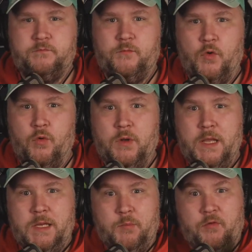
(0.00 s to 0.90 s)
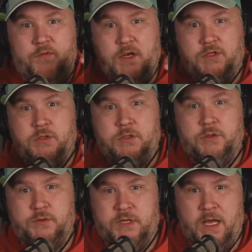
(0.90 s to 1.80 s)
or like a professional
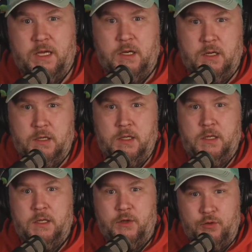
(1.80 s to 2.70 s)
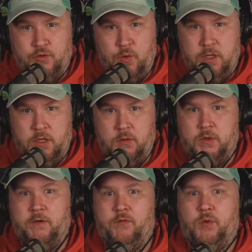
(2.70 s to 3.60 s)
news anchor, news reader,
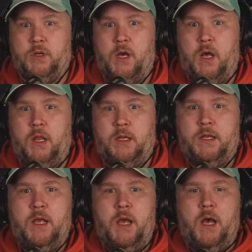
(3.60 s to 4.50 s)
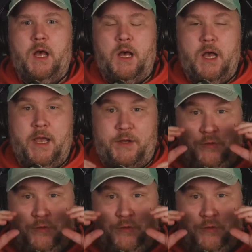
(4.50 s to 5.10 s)
whatever you want to call it, uh, and you'll